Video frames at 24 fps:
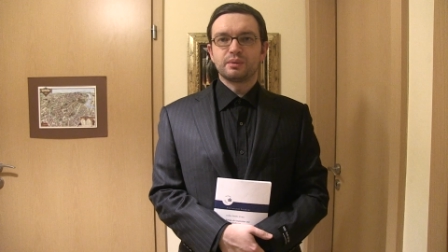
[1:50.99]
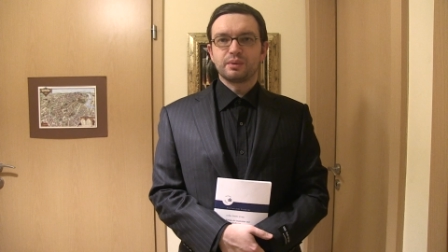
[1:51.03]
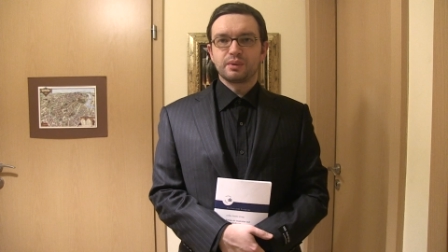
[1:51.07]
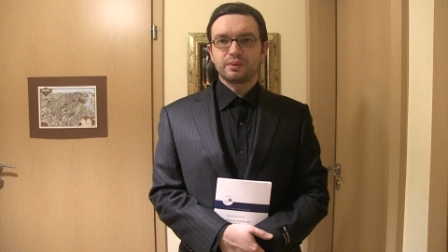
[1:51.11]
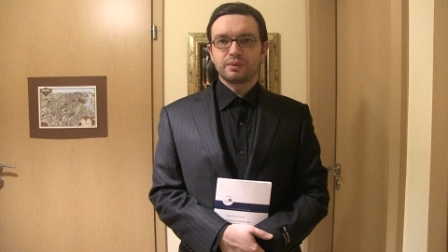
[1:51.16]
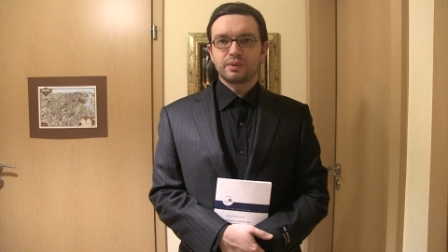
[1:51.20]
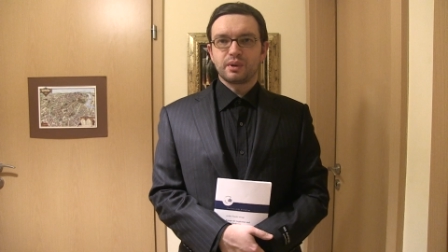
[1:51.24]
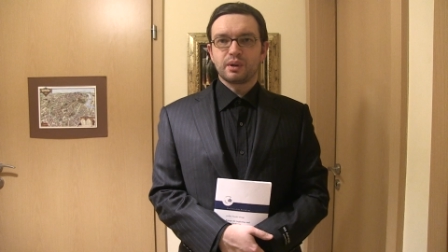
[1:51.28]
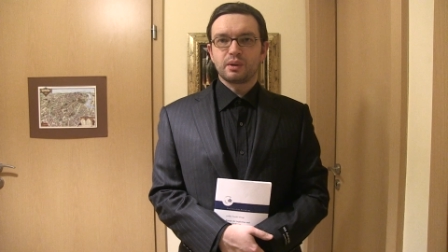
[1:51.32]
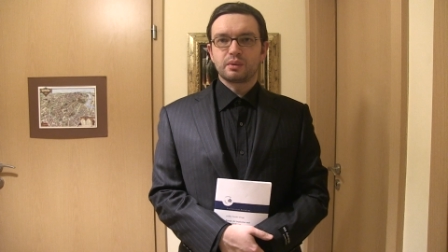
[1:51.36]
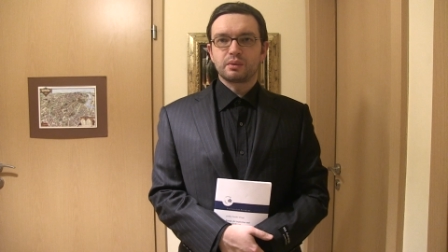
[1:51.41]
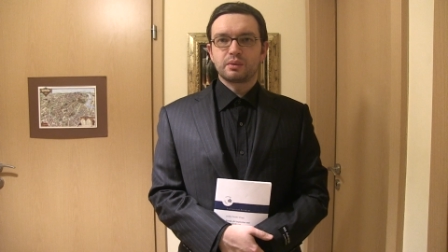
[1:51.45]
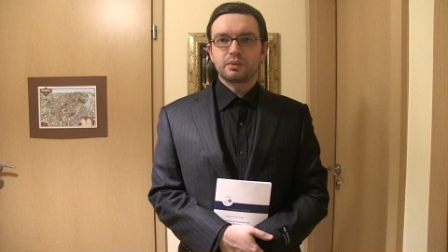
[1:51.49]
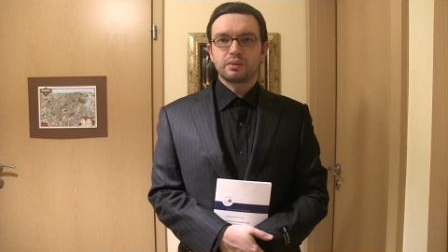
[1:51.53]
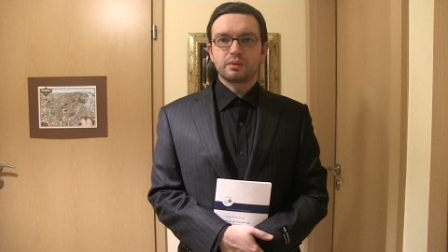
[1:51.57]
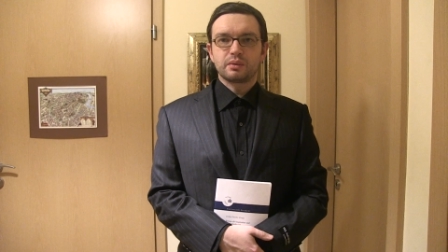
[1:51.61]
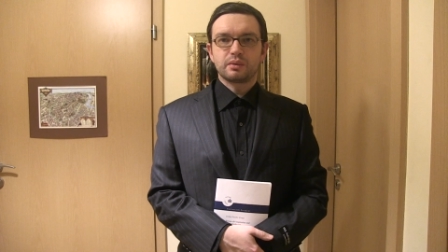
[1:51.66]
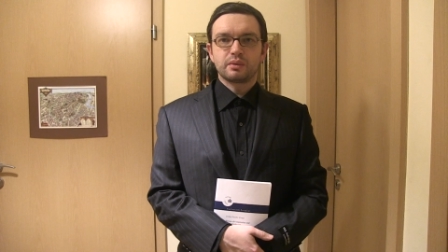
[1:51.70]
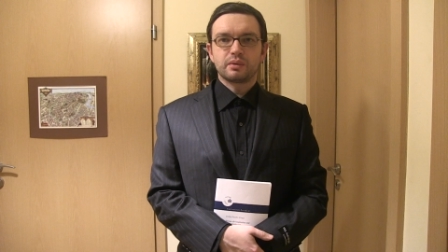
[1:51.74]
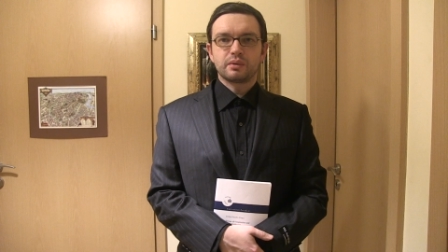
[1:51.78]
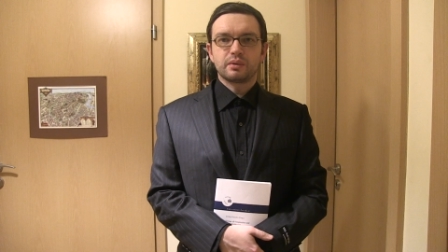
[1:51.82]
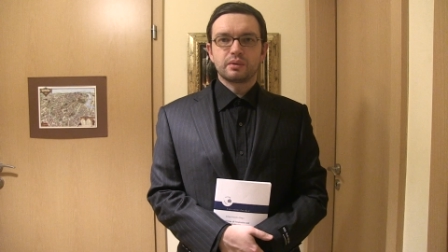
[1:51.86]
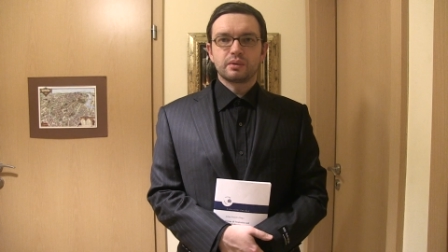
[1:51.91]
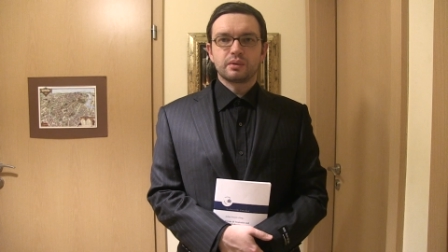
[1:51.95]
without
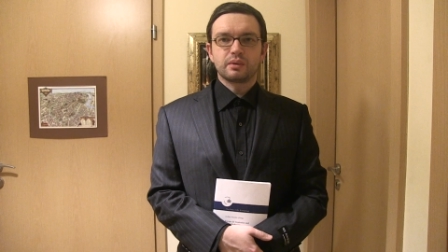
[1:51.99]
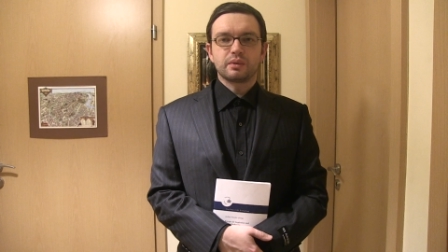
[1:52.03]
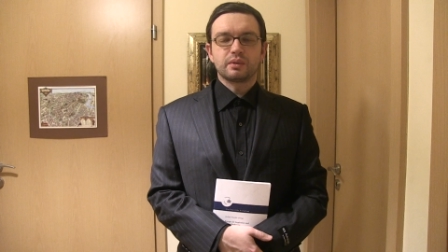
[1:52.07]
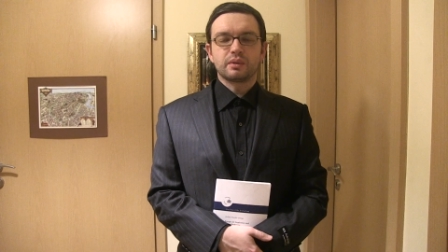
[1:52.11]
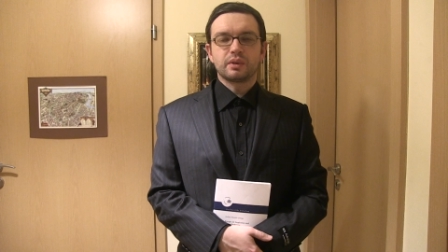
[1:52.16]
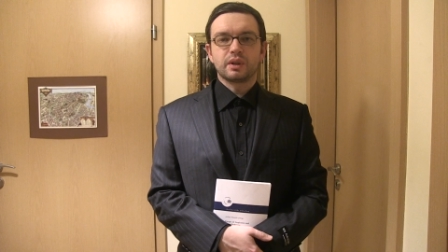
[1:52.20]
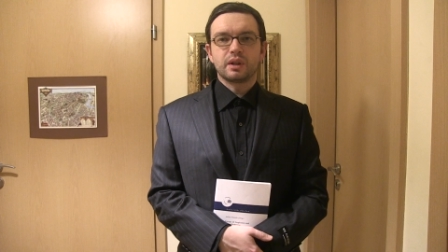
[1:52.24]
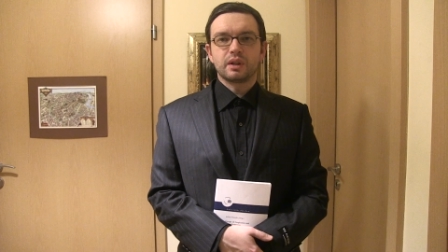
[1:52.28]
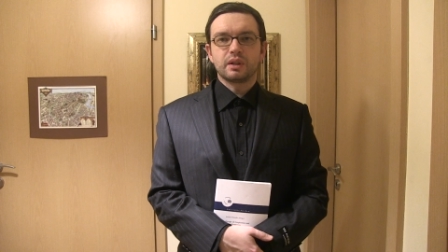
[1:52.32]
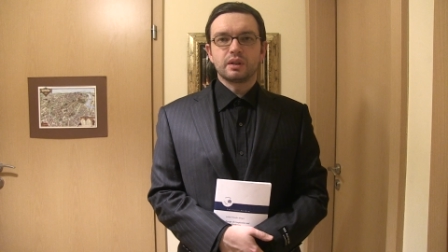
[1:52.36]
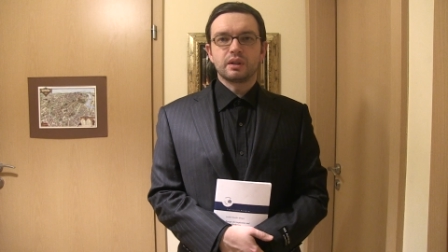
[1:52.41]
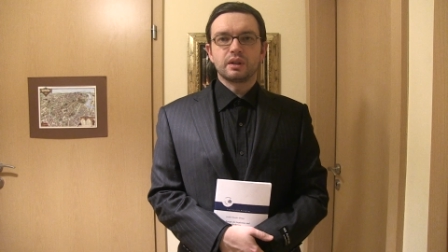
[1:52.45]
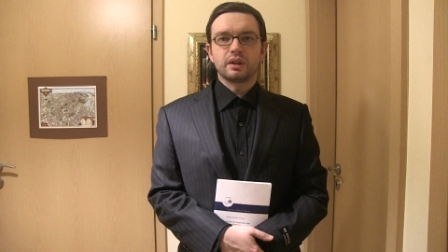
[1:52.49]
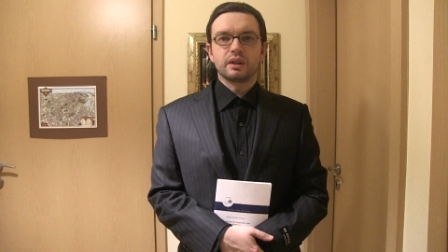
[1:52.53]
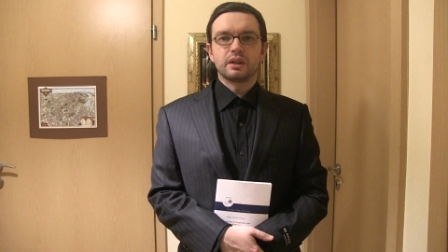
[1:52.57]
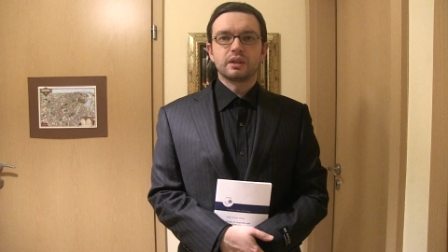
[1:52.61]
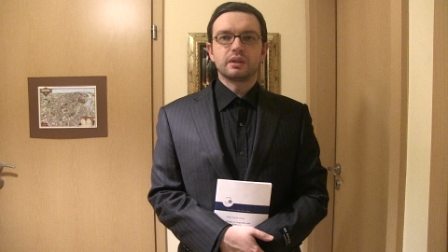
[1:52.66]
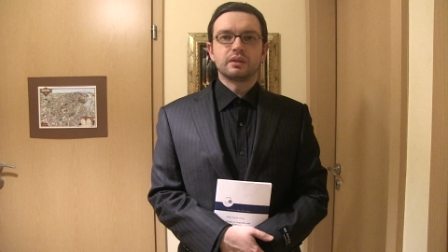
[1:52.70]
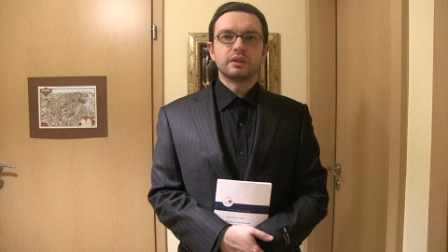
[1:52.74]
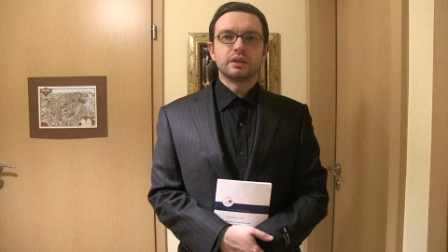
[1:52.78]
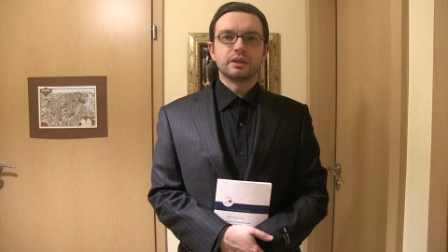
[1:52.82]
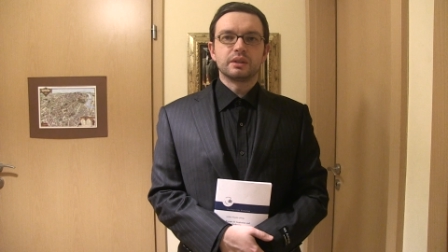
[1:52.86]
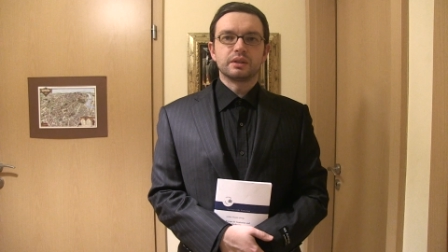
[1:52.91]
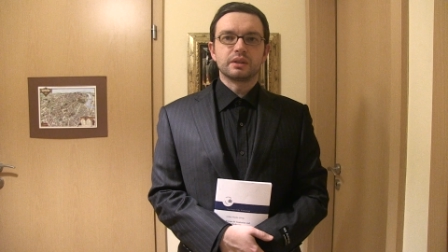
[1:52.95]
uh, any
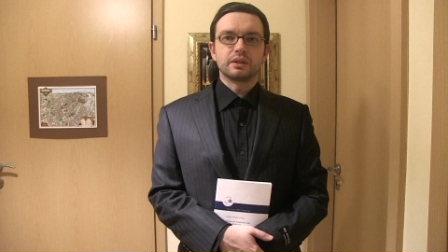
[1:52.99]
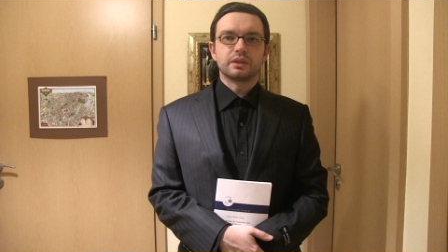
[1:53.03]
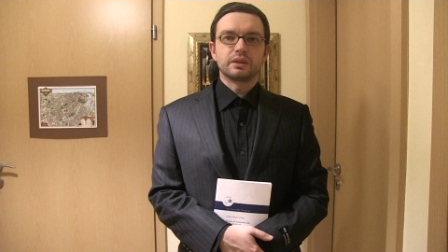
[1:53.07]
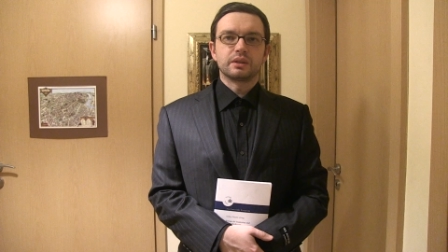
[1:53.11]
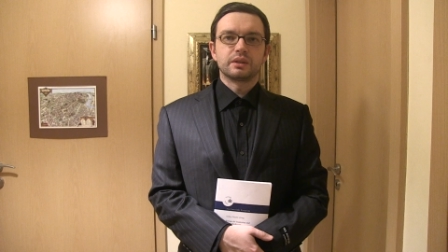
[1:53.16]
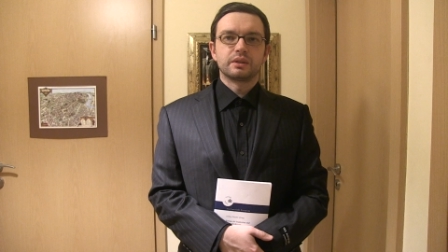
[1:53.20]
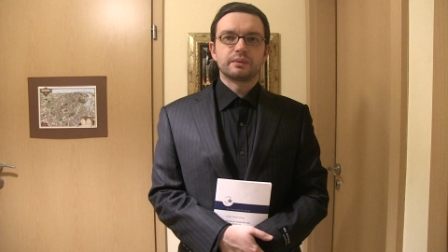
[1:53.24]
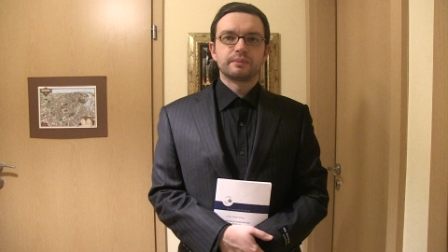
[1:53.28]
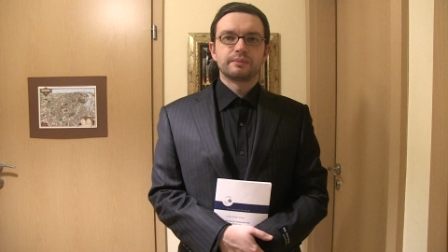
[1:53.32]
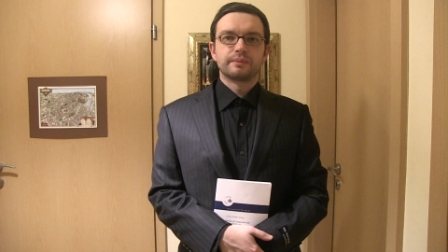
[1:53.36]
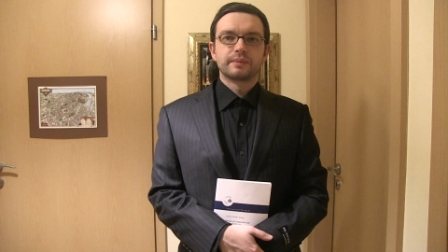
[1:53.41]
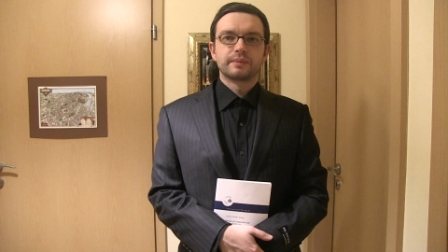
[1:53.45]
reasons.